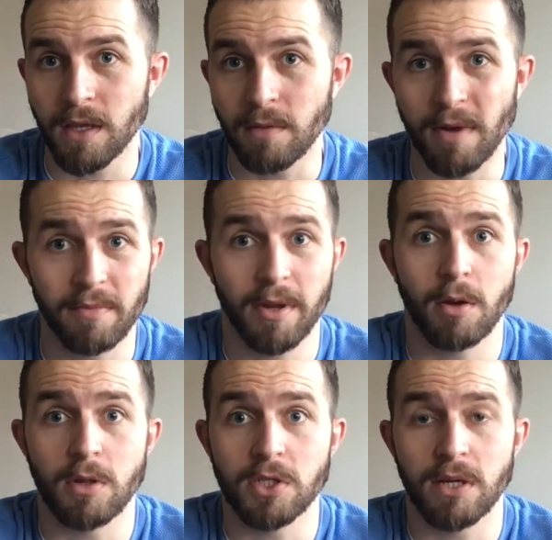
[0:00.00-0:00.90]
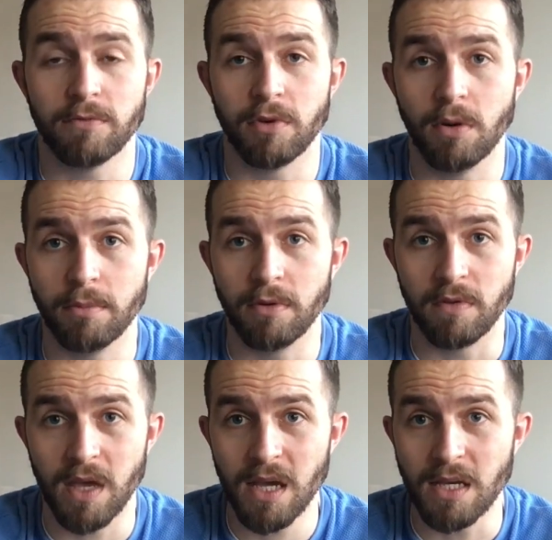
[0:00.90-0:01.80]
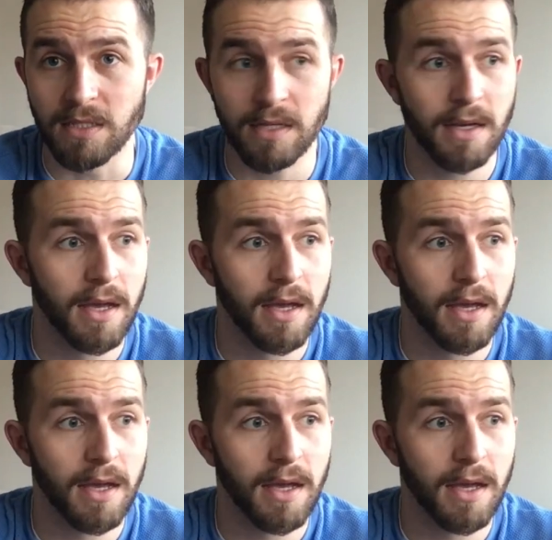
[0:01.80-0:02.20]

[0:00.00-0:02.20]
You might have been going to the gym for a number of years,